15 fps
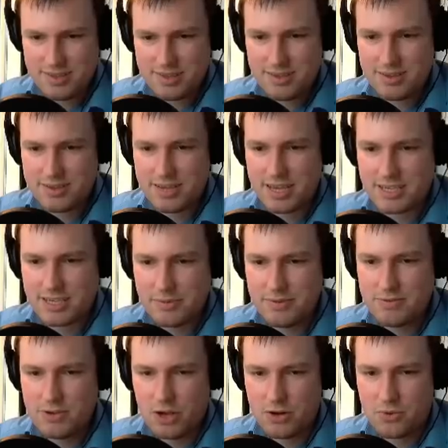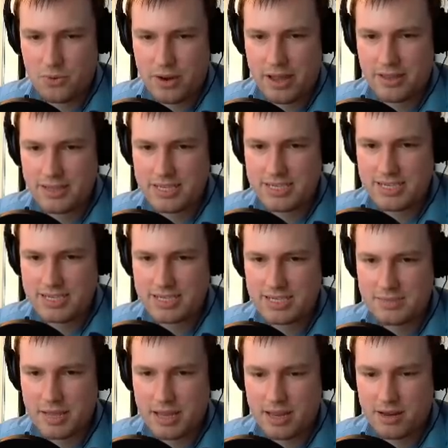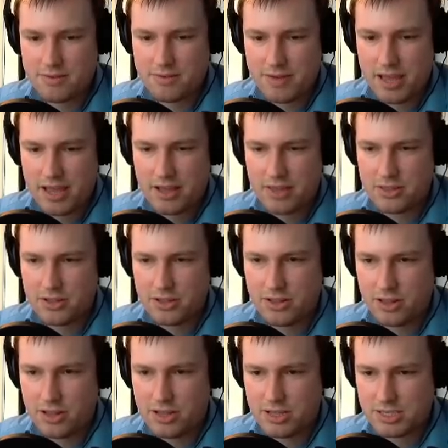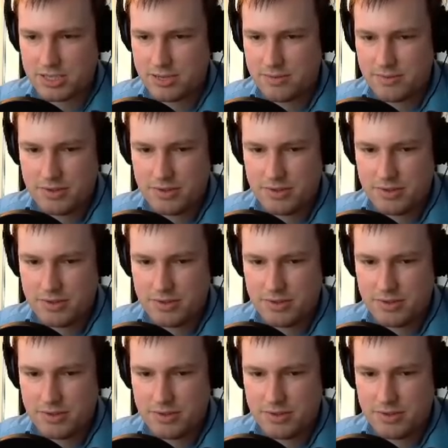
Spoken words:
Okay, so we've gone around this system and found not a lot.